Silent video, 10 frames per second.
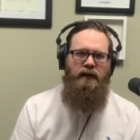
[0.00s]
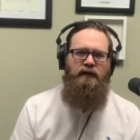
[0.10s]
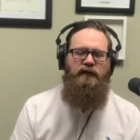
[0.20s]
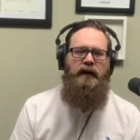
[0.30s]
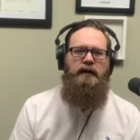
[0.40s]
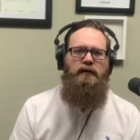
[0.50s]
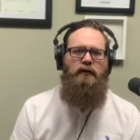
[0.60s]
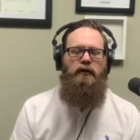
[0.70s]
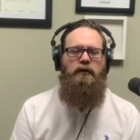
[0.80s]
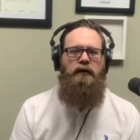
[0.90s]
find him
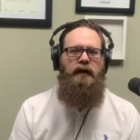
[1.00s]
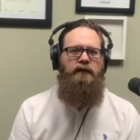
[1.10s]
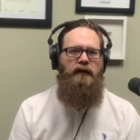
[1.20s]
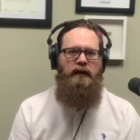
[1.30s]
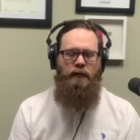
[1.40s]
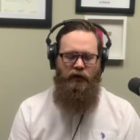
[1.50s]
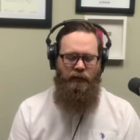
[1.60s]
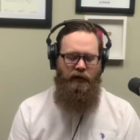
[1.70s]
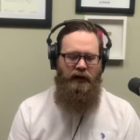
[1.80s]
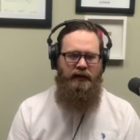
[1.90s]
on a
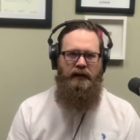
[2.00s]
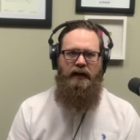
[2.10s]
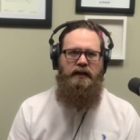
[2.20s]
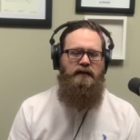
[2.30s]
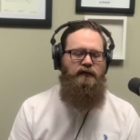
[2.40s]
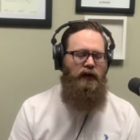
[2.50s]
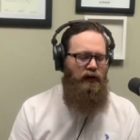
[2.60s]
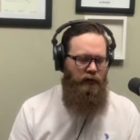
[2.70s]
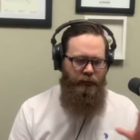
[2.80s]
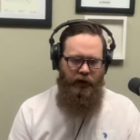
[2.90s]
podcast,
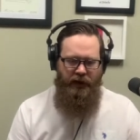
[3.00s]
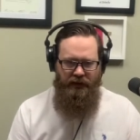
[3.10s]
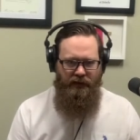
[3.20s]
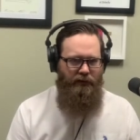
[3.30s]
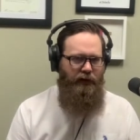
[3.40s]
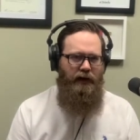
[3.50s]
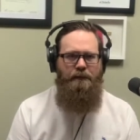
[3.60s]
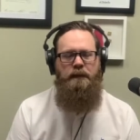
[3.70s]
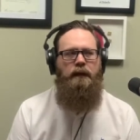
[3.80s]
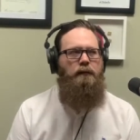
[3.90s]
follow him on
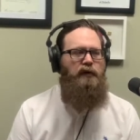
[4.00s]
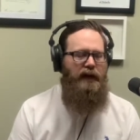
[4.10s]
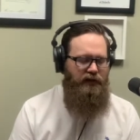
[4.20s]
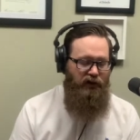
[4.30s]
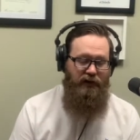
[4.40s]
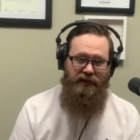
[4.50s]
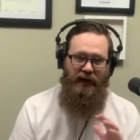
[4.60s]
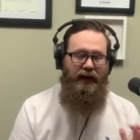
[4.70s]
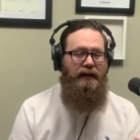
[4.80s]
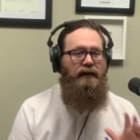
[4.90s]
Instagram, Brad
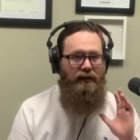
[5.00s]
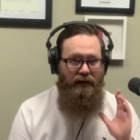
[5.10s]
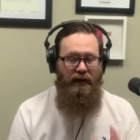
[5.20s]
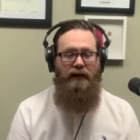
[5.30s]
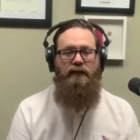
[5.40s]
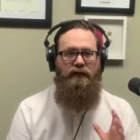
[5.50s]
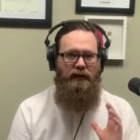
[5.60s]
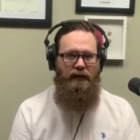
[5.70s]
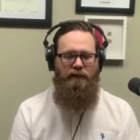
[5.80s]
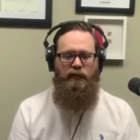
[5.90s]
Jersak. Love
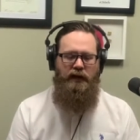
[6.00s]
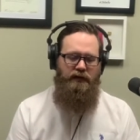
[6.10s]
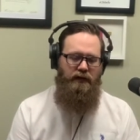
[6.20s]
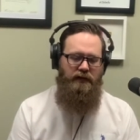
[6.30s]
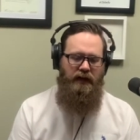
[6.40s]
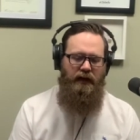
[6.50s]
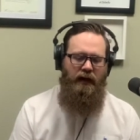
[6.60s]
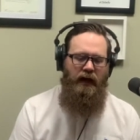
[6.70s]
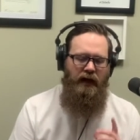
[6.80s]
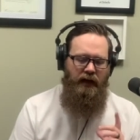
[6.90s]
Brad Jersak.
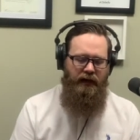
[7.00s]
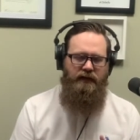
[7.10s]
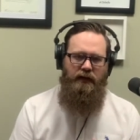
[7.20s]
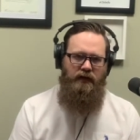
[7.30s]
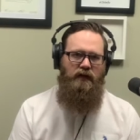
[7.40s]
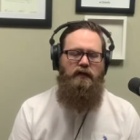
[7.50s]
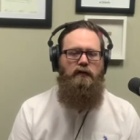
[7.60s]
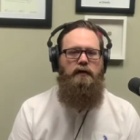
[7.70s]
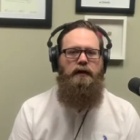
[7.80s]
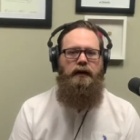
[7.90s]
He tells a
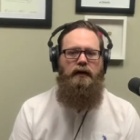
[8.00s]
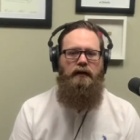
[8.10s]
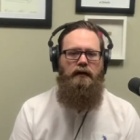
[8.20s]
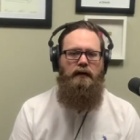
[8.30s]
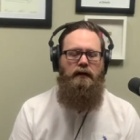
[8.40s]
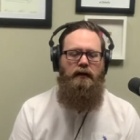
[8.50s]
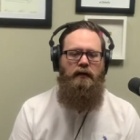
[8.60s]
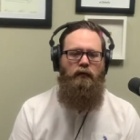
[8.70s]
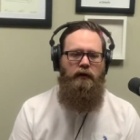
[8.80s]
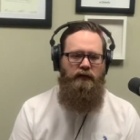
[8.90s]
story
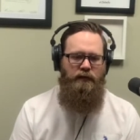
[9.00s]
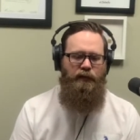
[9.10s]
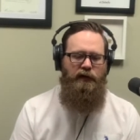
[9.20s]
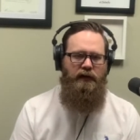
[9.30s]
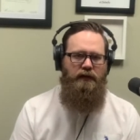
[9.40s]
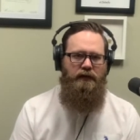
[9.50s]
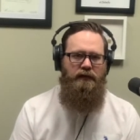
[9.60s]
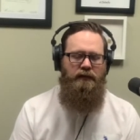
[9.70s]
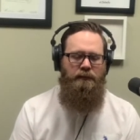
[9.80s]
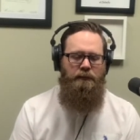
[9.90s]
in one of his
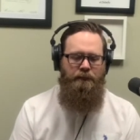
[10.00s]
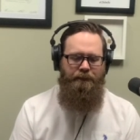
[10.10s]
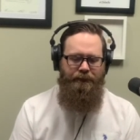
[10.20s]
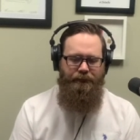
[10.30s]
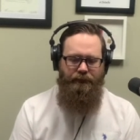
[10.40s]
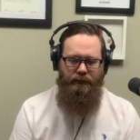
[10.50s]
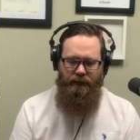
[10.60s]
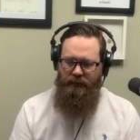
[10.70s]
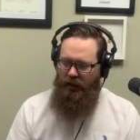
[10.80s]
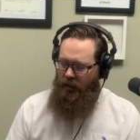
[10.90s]
books
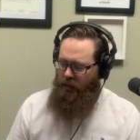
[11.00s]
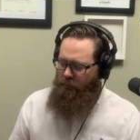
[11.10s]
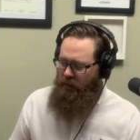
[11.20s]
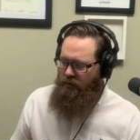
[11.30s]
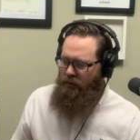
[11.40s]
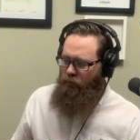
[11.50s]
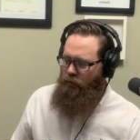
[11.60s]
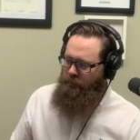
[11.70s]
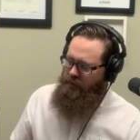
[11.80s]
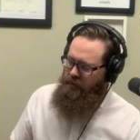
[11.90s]
about a
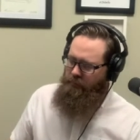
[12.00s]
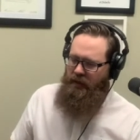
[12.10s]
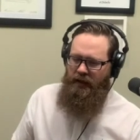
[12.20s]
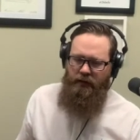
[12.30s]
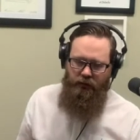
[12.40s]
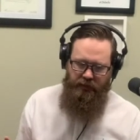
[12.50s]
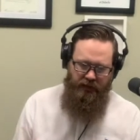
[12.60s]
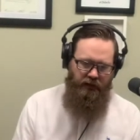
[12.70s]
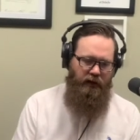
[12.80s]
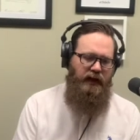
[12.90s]
woman he met who was
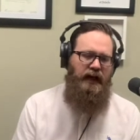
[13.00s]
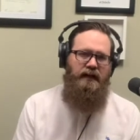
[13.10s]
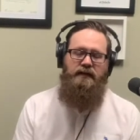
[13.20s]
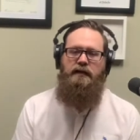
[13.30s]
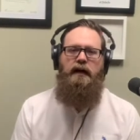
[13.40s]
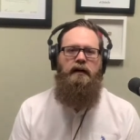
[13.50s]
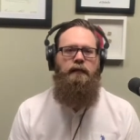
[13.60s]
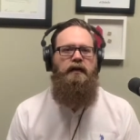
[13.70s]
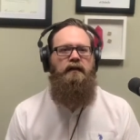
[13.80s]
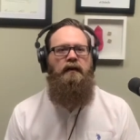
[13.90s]
in Narcotics
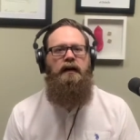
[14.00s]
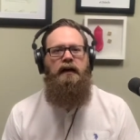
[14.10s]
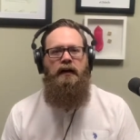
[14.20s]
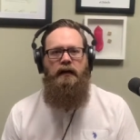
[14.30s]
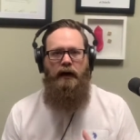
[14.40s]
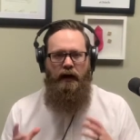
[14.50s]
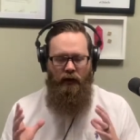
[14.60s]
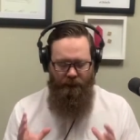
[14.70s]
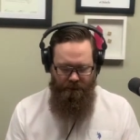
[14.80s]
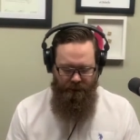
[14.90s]
Anonymous. Now,